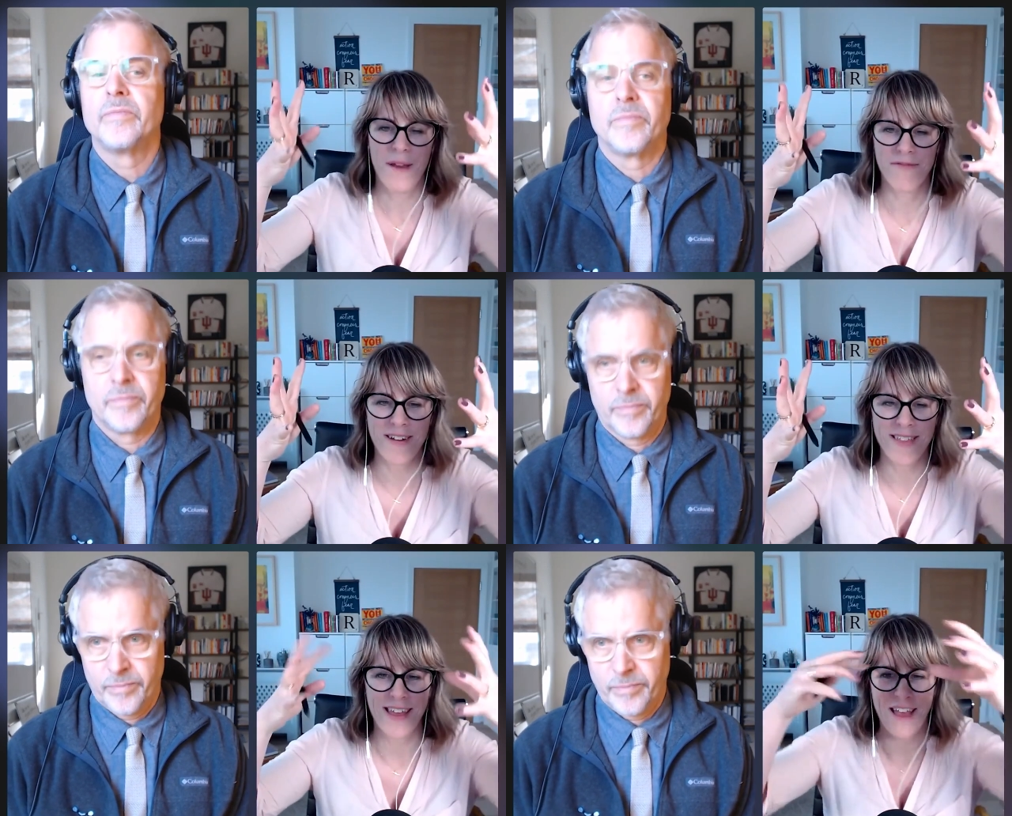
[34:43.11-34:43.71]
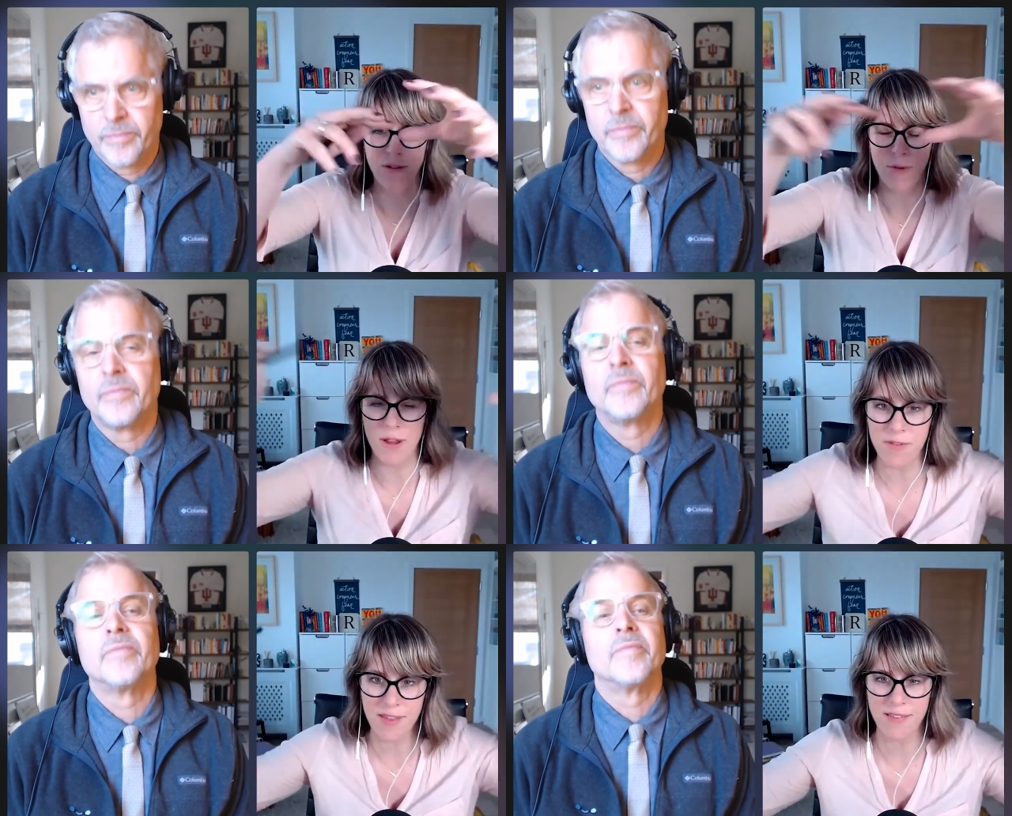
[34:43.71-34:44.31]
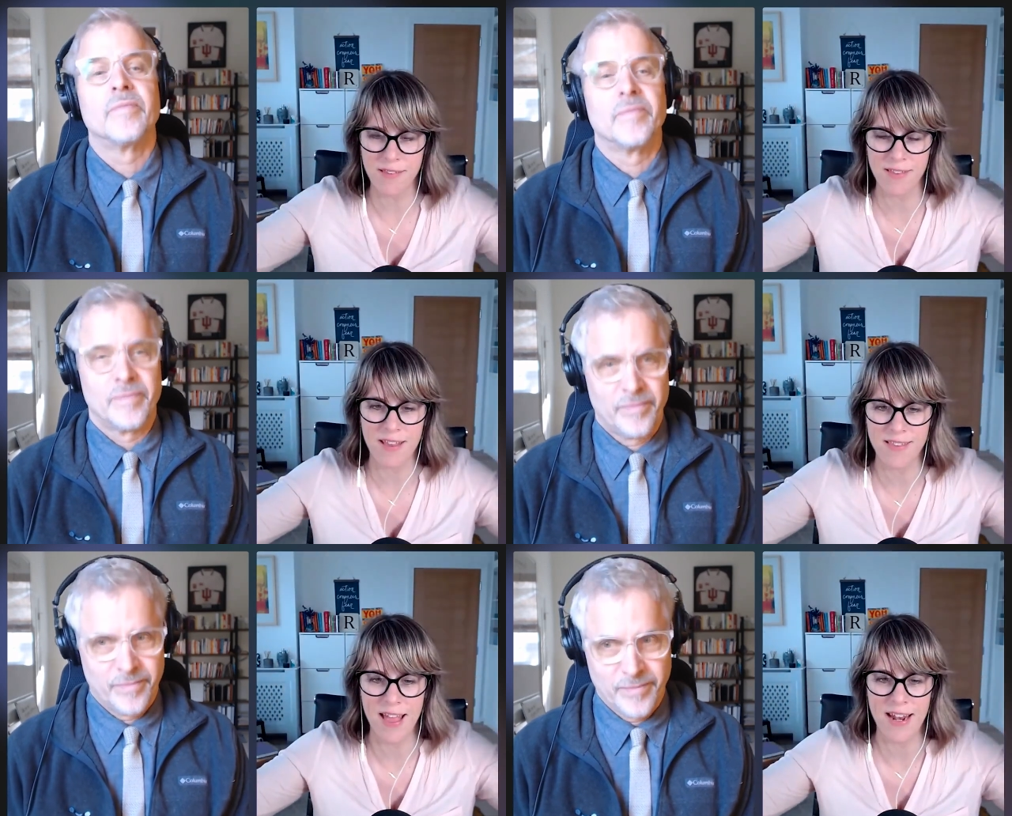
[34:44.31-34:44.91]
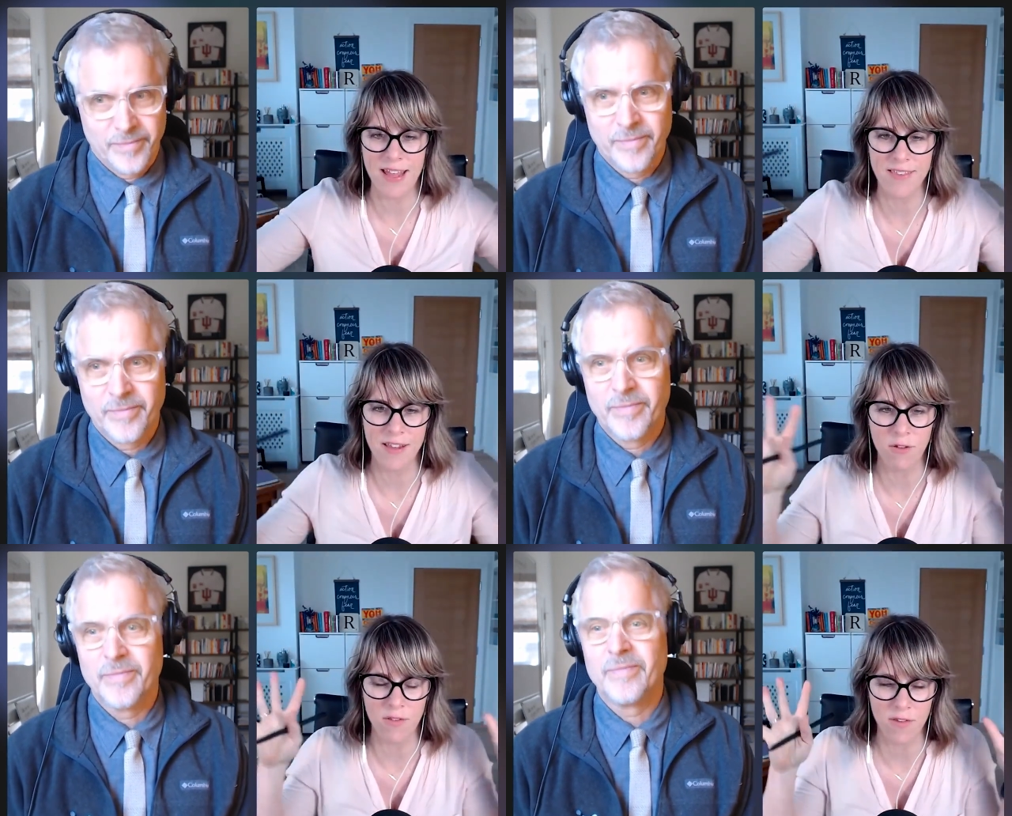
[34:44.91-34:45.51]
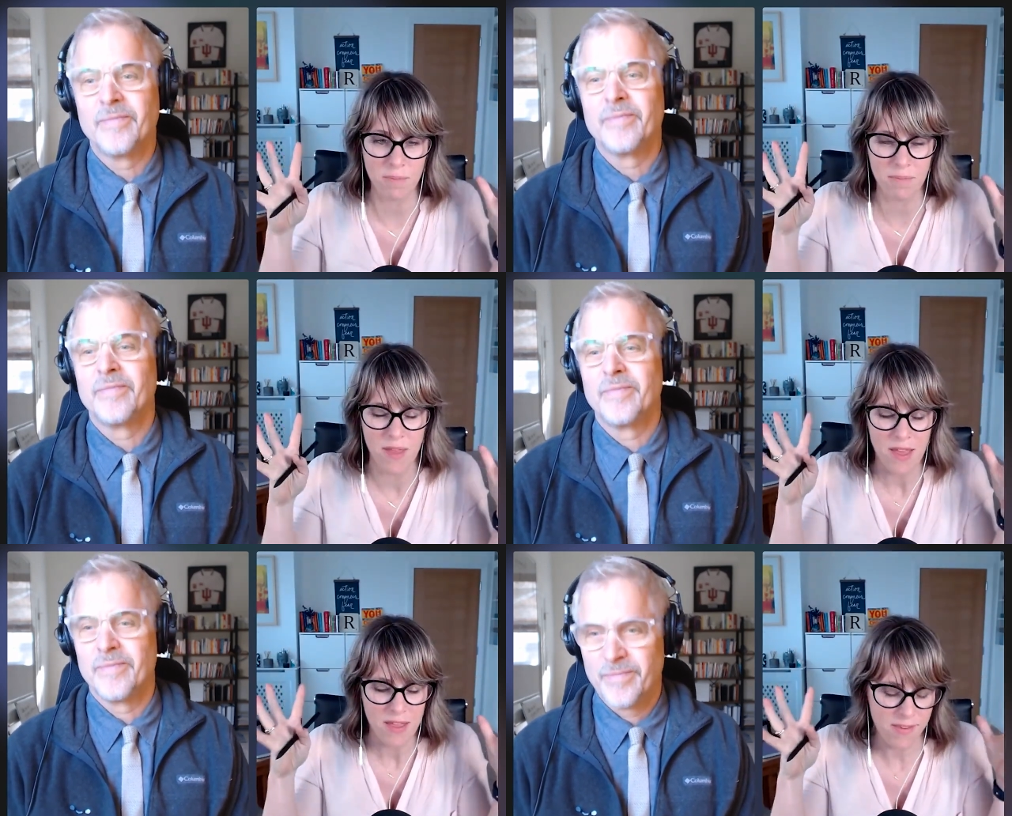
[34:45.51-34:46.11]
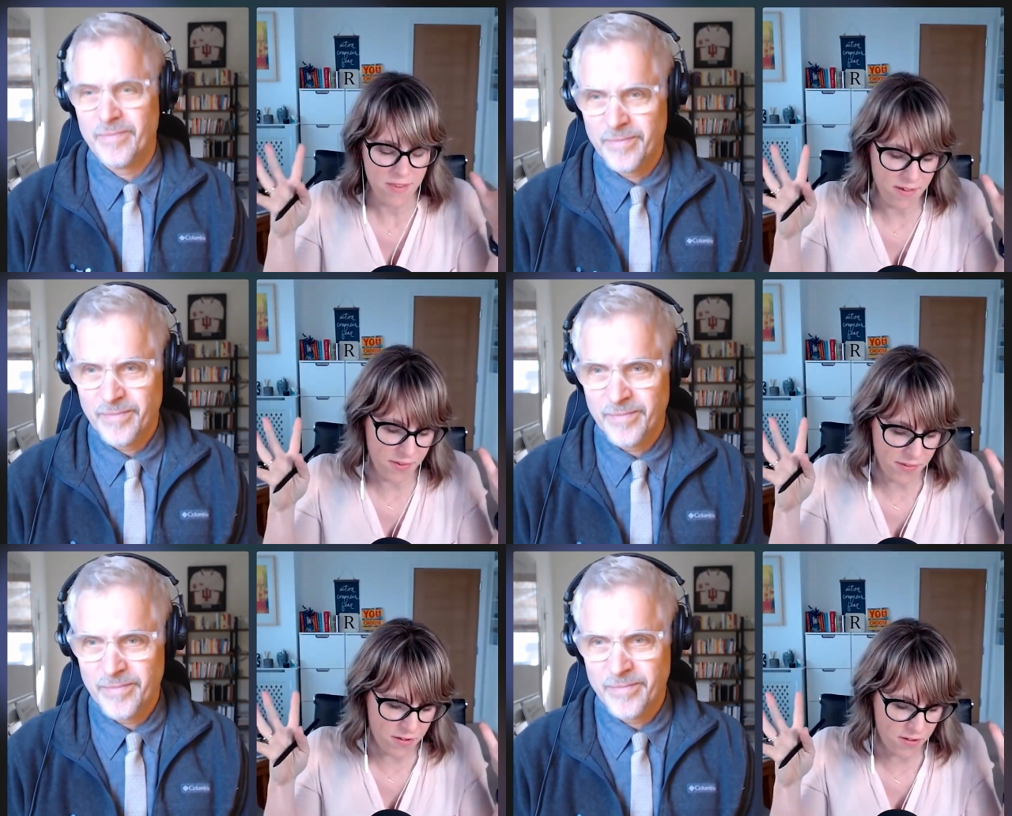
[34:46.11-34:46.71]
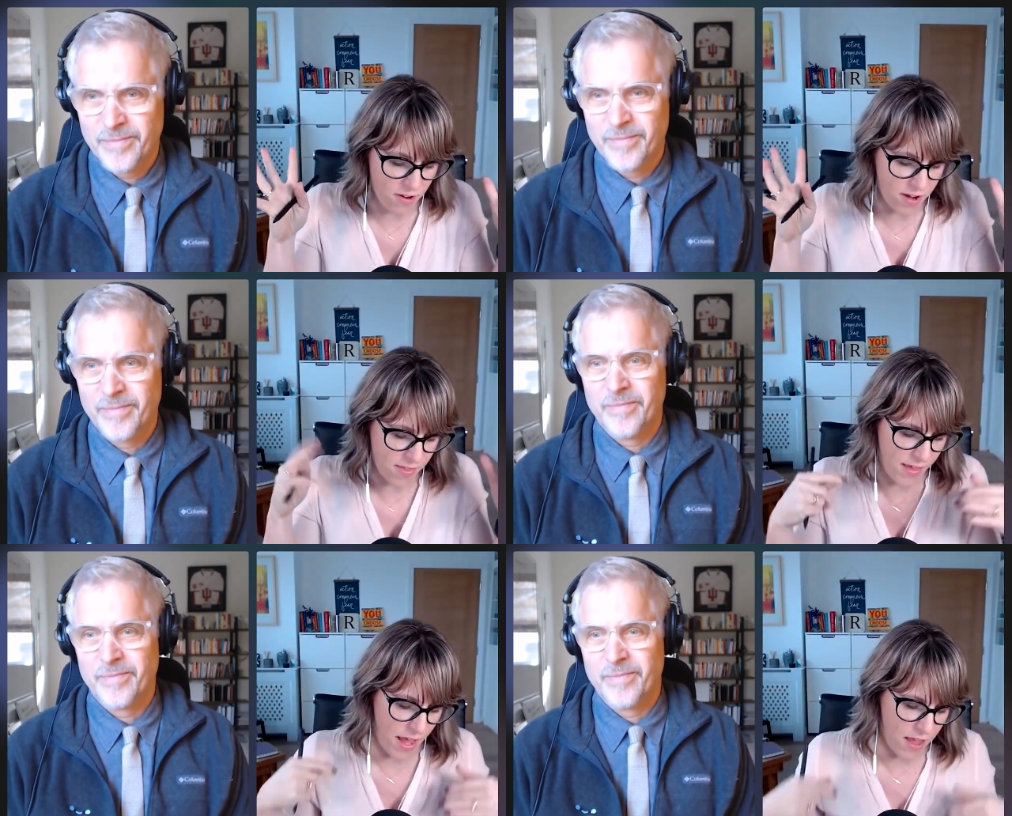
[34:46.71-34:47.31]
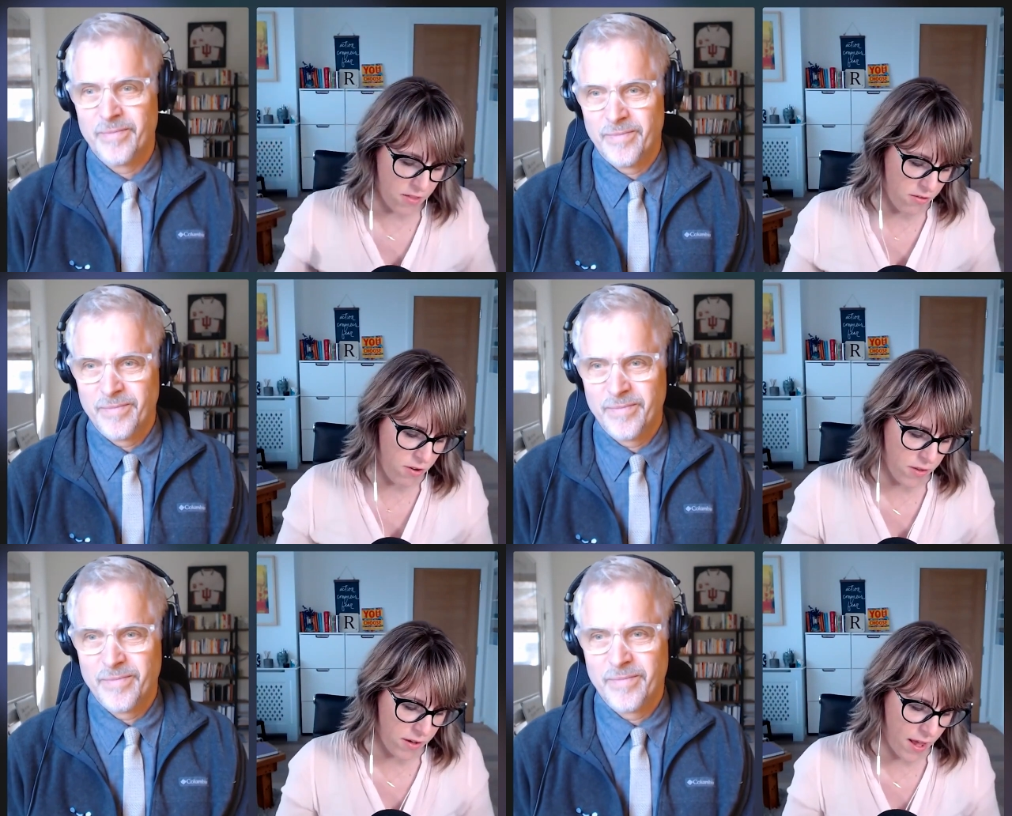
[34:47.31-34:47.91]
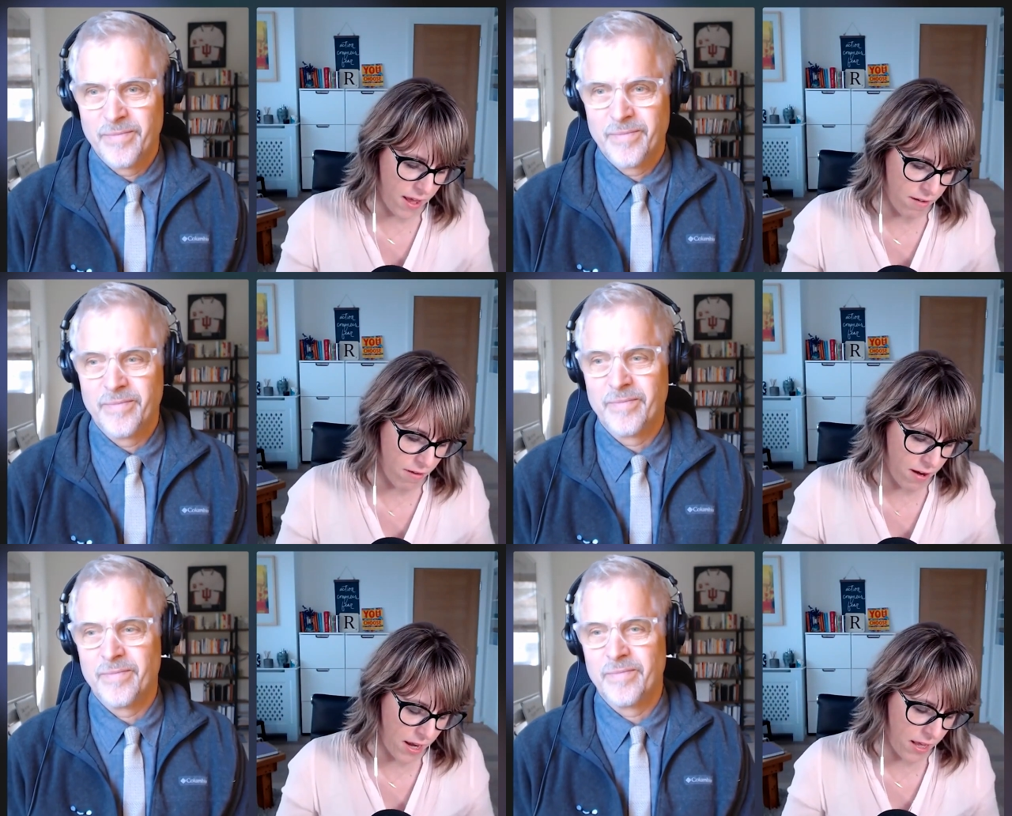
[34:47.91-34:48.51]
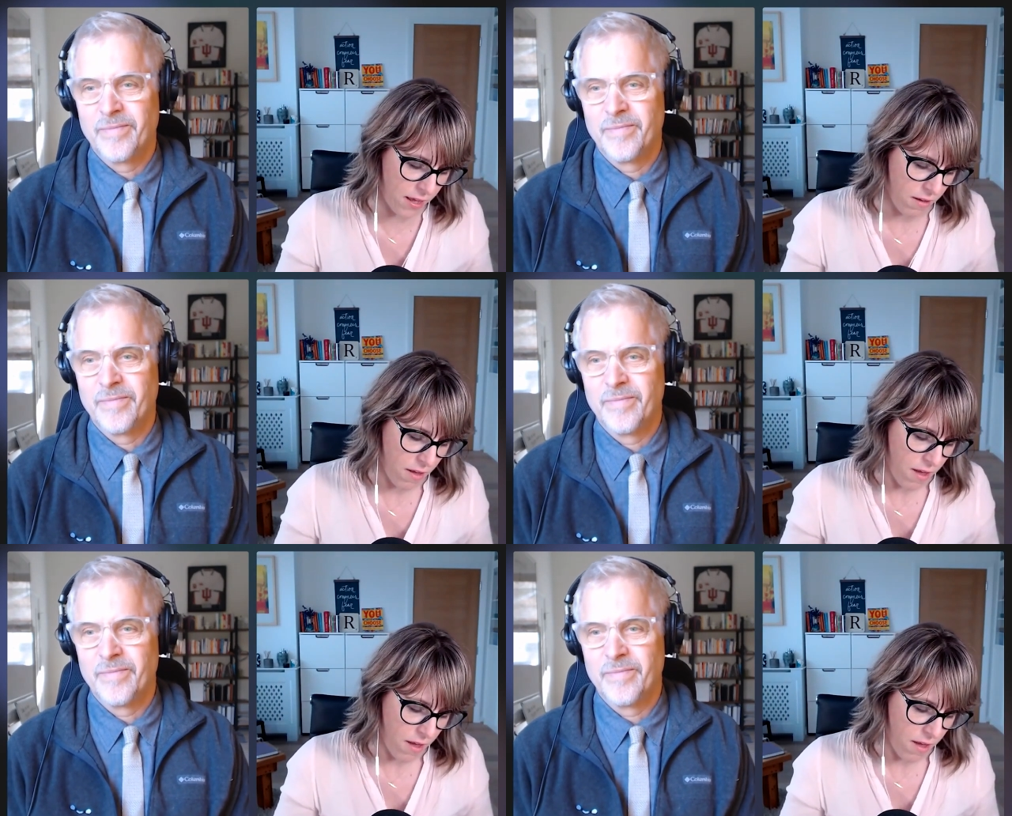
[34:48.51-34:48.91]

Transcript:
Speaker 1: up everything. Everyone else sees, sees their list, and you're just just trying to get through the day, really.